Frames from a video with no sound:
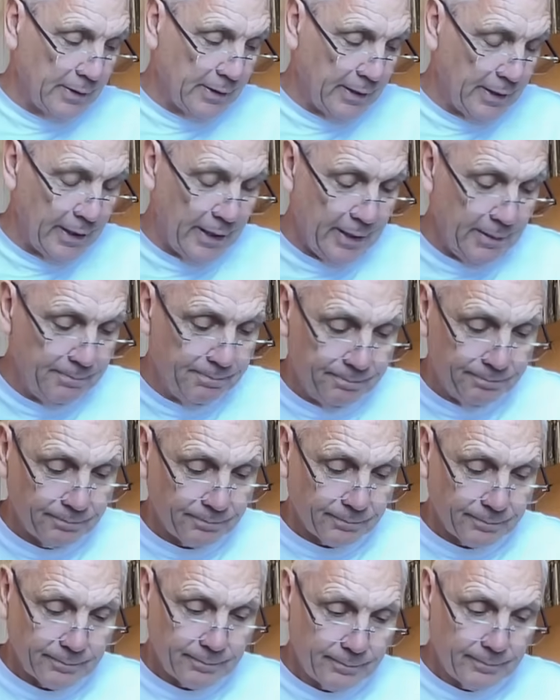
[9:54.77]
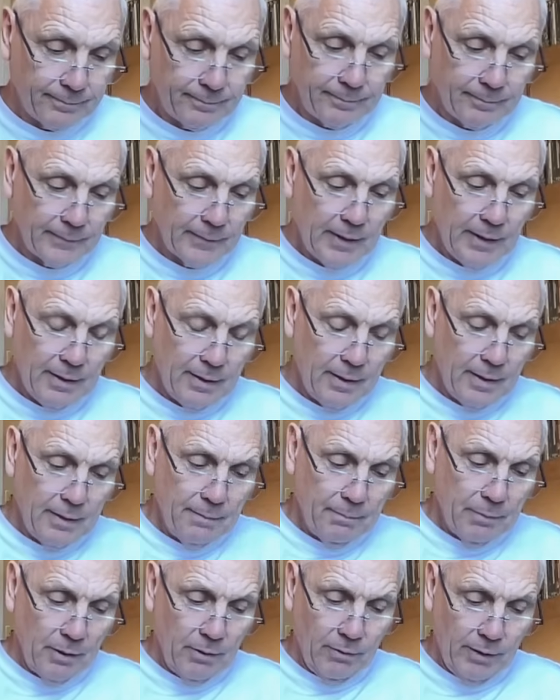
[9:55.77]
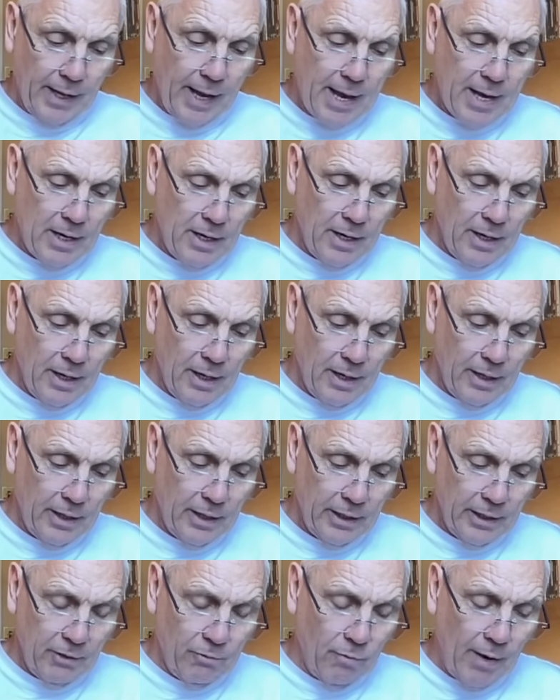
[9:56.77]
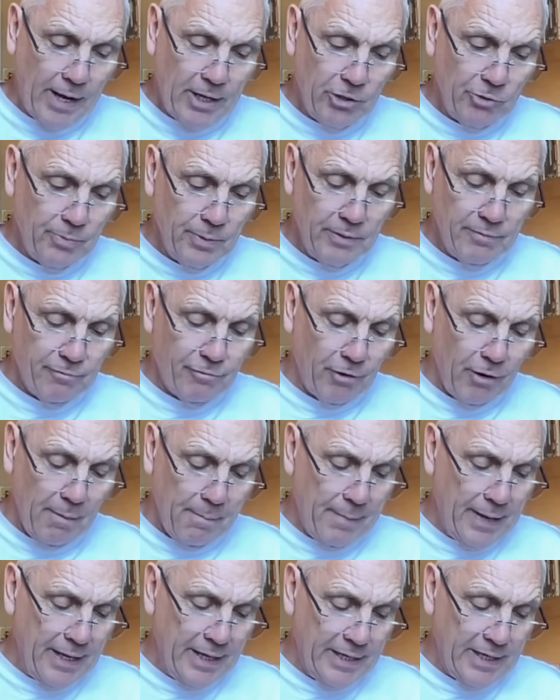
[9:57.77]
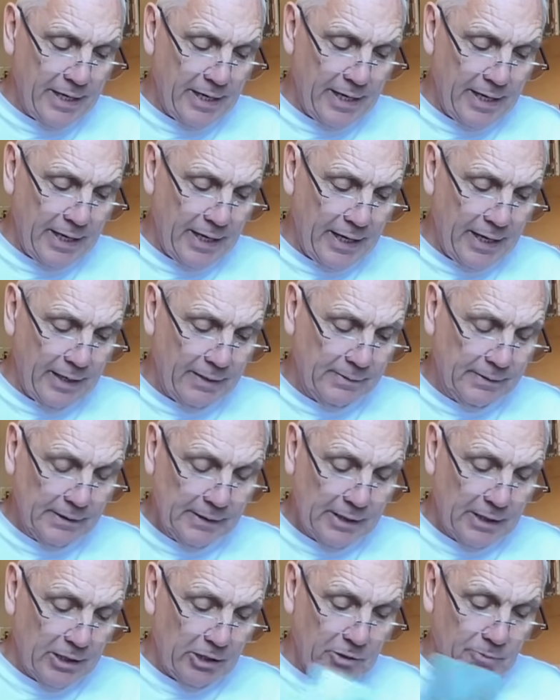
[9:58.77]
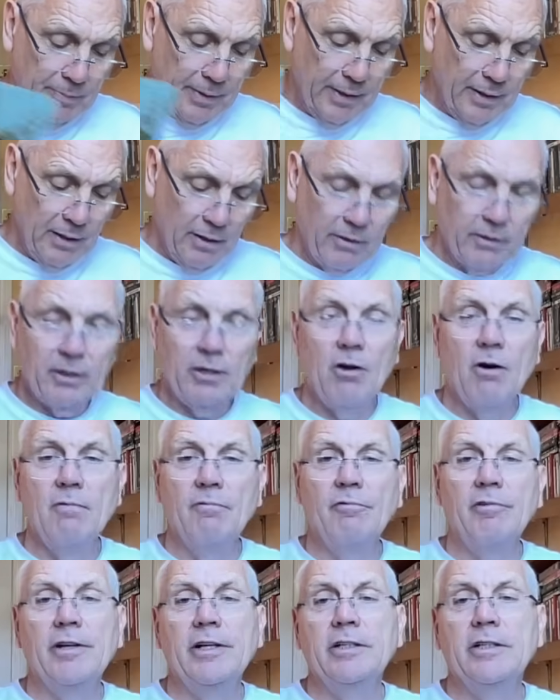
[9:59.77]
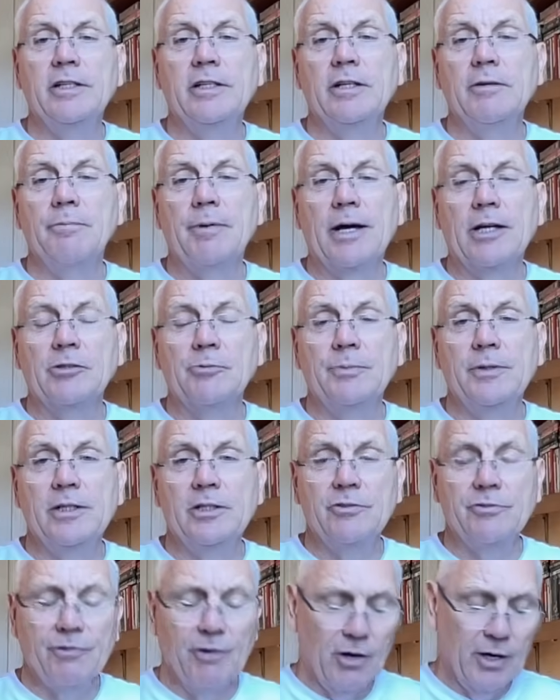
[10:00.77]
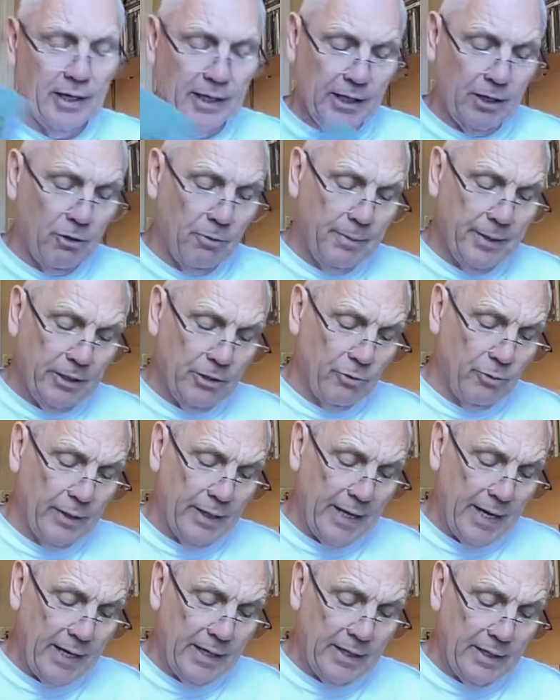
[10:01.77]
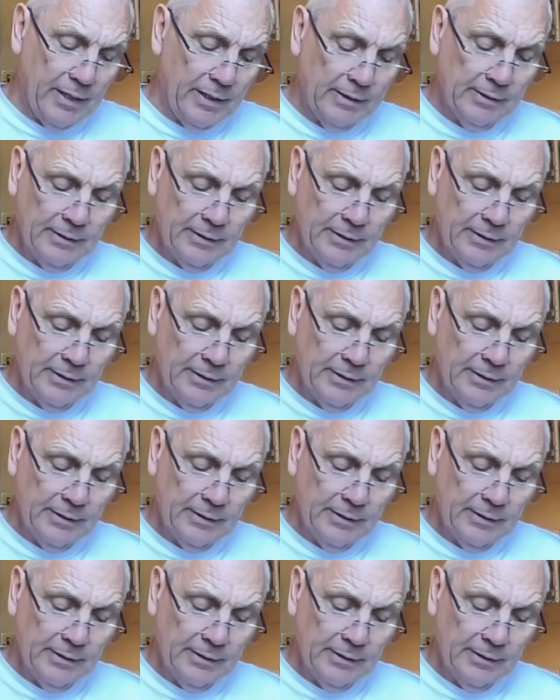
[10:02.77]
Okay. but I'm getting an arrangement for a meeting here. There's been a lot of conflict in the past, but it's finally coming to an end.